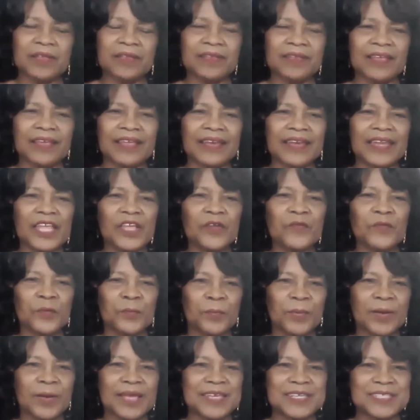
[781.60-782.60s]
knee
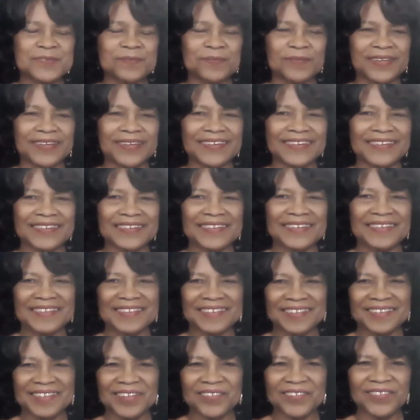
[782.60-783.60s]
replacement
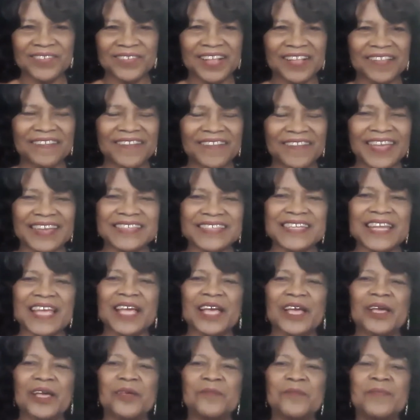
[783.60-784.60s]
around that
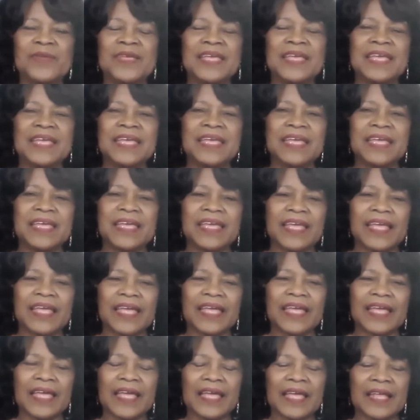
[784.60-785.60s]
time.
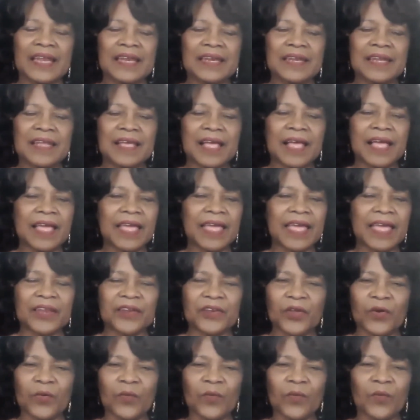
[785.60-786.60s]
And I
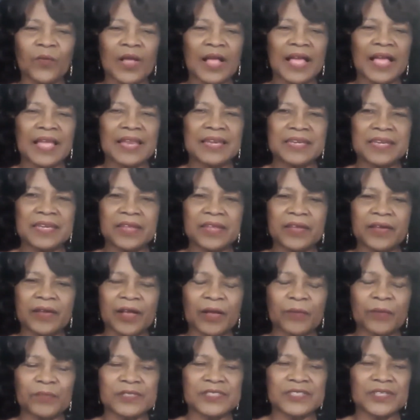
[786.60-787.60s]
had no idea
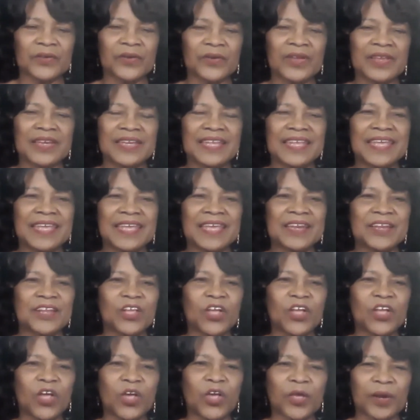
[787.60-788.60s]
I was going to get
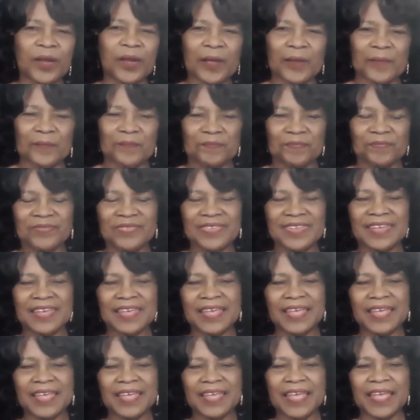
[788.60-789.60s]
caught up
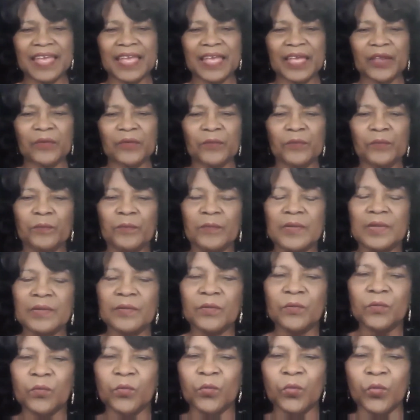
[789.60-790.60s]
in
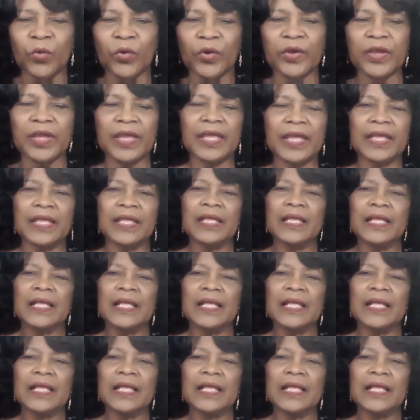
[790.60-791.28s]
working